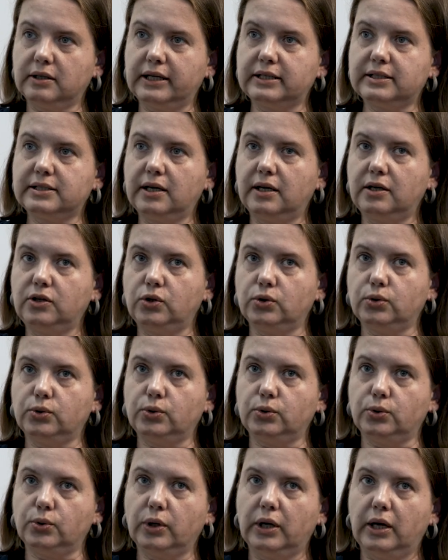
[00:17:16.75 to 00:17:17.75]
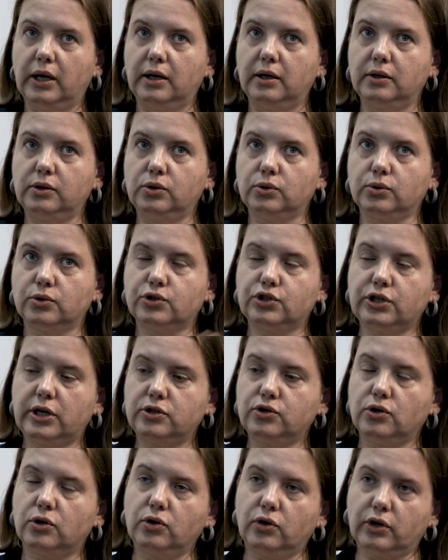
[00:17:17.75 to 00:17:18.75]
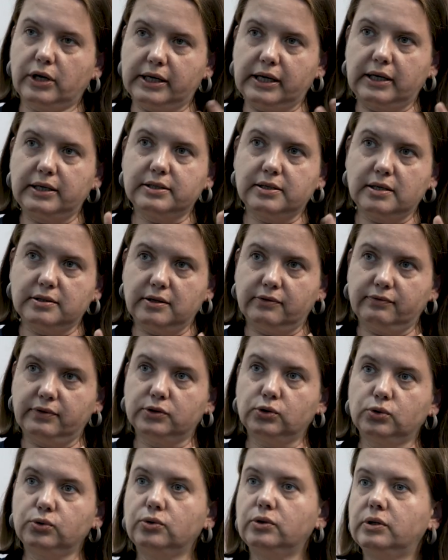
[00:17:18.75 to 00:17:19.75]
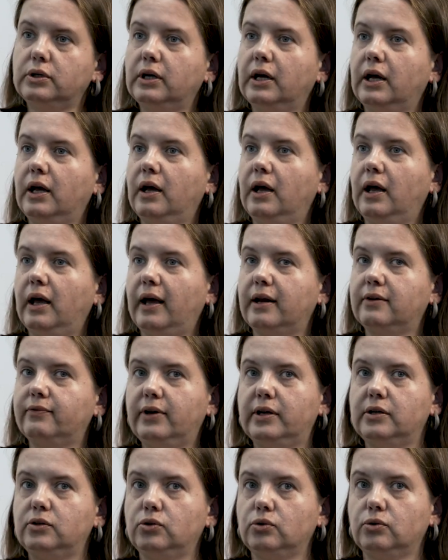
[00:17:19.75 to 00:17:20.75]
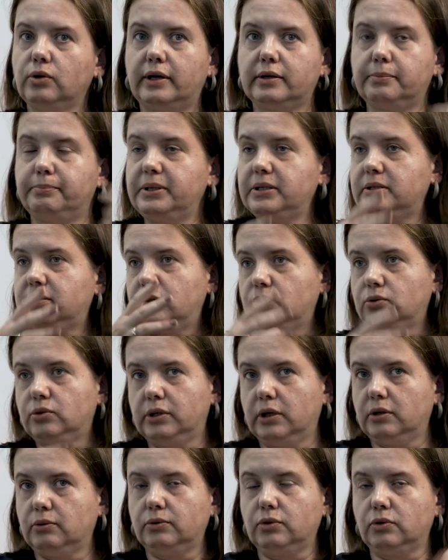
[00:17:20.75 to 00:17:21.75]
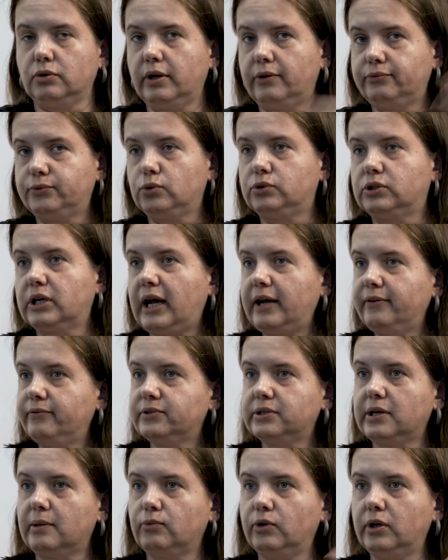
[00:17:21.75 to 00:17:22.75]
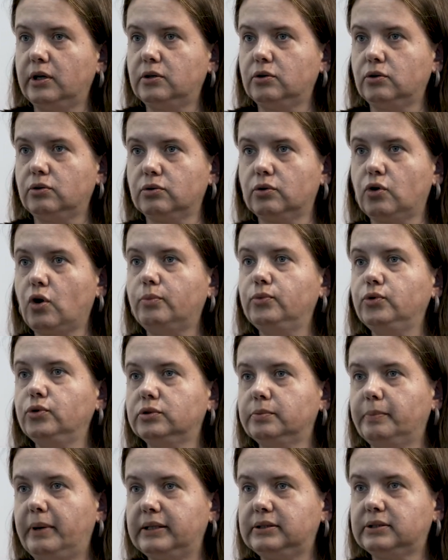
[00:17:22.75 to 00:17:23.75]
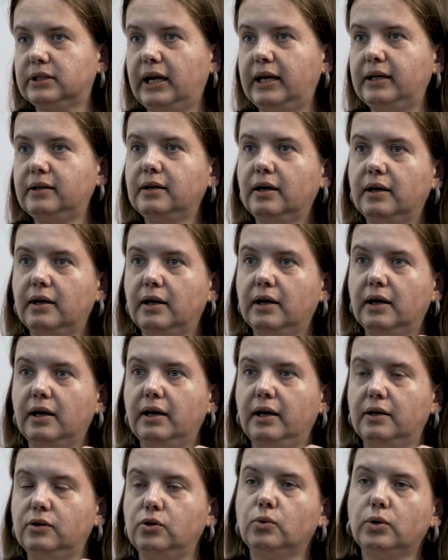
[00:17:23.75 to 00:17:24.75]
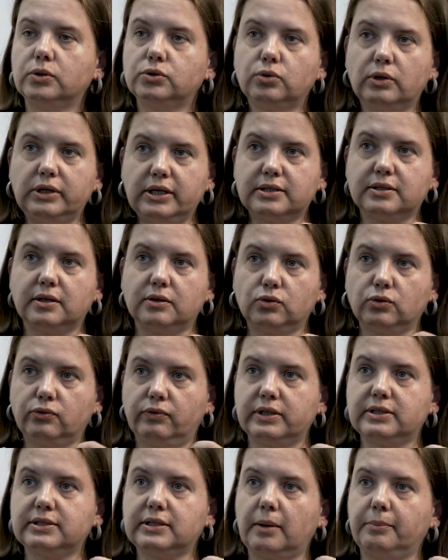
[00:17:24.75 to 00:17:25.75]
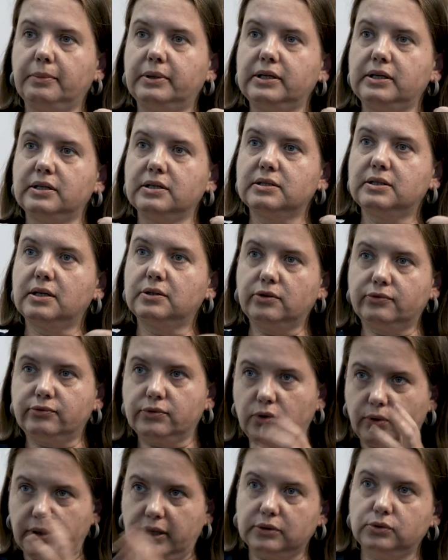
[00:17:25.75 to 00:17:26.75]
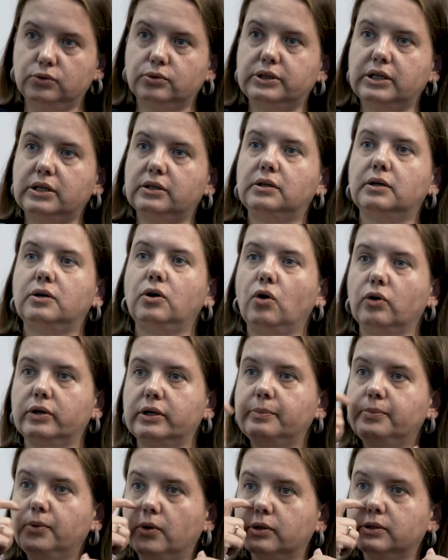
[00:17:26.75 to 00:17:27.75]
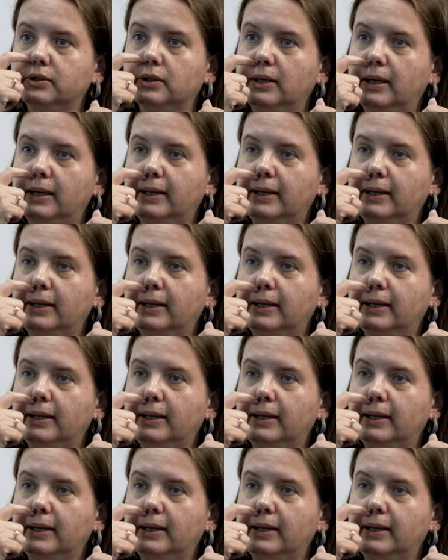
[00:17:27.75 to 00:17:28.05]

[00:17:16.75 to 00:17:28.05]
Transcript: Let's say you schedule your analysis in the tool, and when you are busy, you have to drive somewhere or commute by train, and you want to listen to that summary instead of going to read a long report.